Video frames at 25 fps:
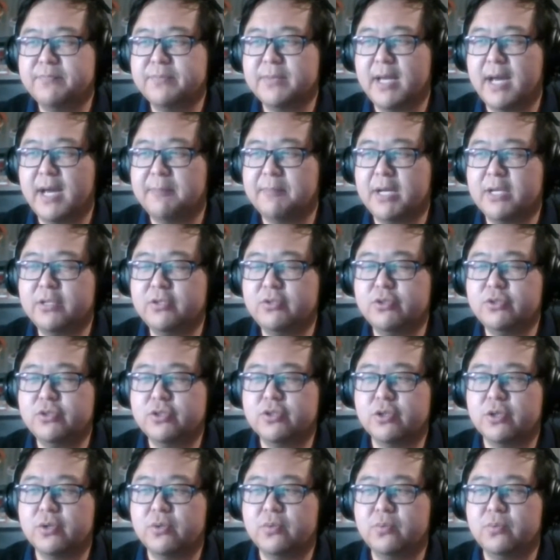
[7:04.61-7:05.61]
I'm not too
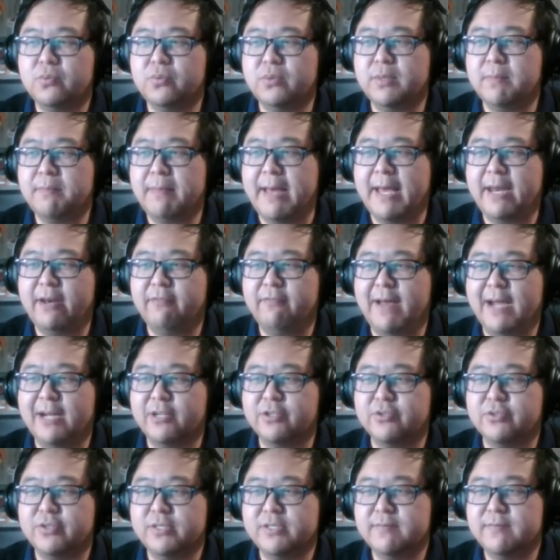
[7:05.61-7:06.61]
sure who the
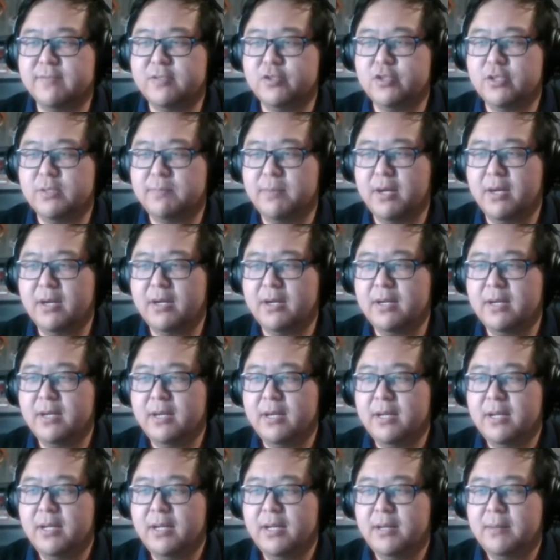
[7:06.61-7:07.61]
manufacturers of the chip are,
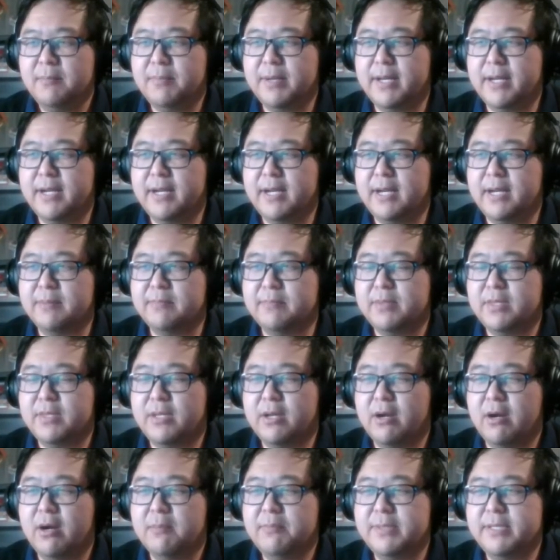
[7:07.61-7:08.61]
but there
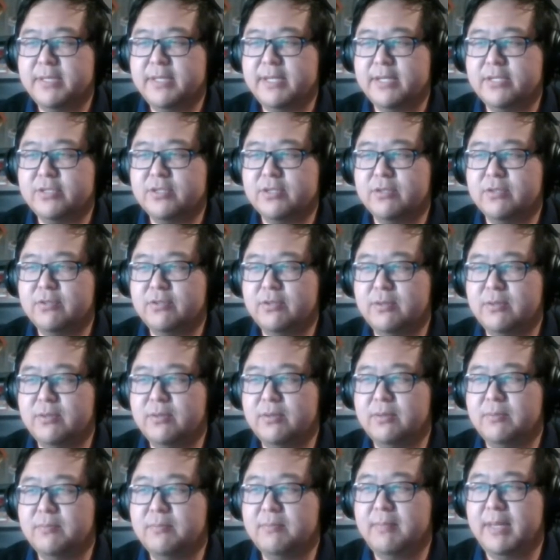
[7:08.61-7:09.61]
are potential
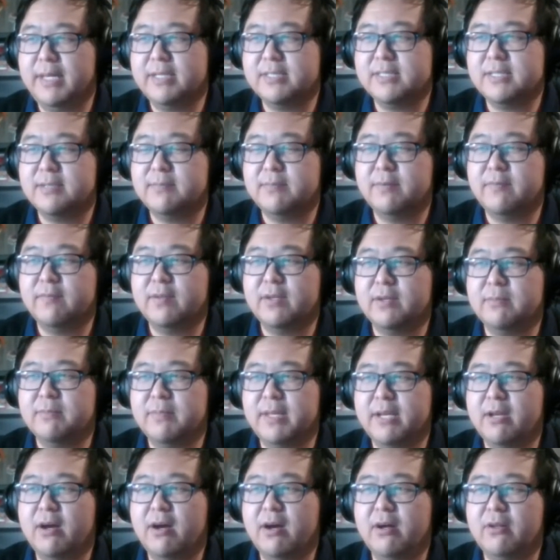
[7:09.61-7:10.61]
to make some of them
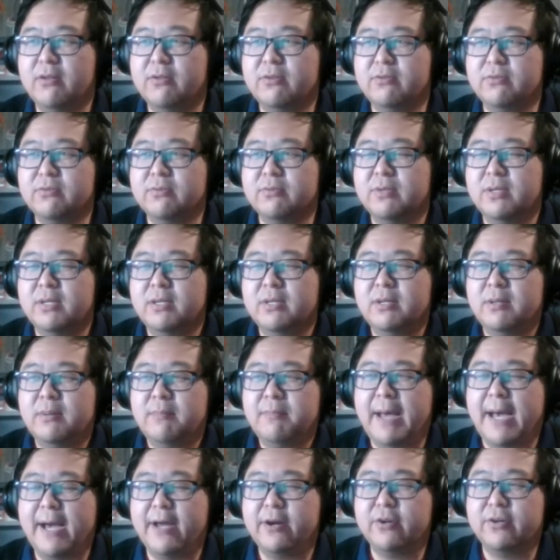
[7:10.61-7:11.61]
like Holo
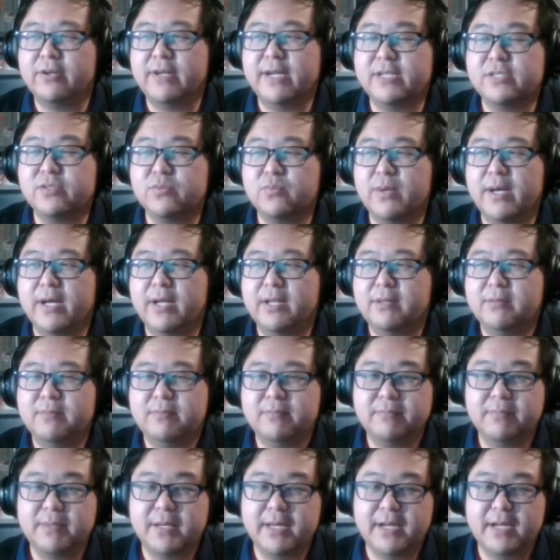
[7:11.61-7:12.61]
patterned as well.
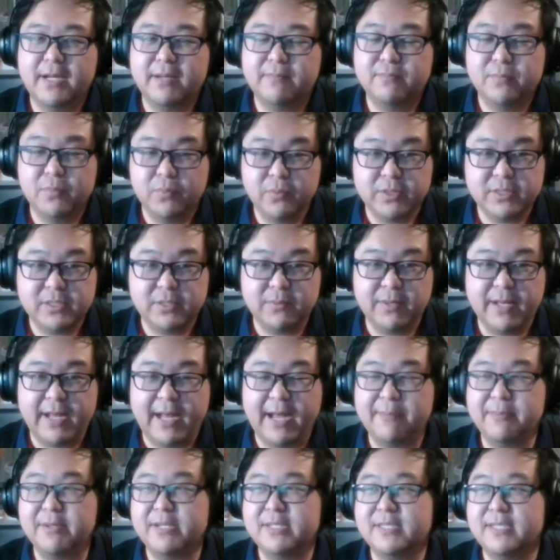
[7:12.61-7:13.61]
But we'll see what
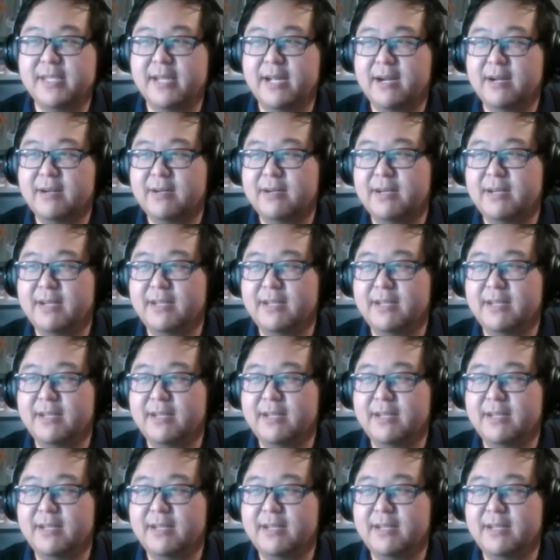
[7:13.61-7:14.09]
happens there.